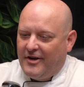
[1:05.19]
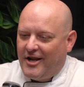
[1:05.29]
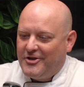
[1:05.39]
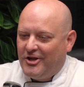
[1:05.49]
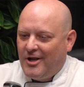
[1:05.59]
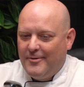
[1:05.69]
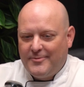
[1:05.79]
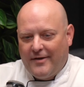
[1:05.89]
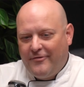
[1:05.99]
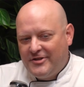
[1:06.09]
country club. It was
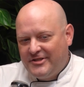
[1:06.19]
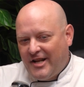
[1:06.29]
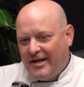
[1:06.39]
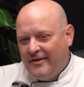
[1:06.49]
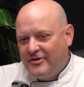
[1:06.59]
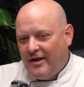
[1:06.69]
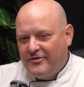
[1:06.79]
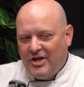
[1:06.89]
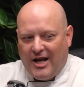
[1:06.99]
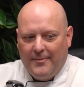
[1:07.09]
my first executive chef
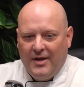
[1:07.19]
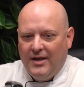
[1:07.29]
job.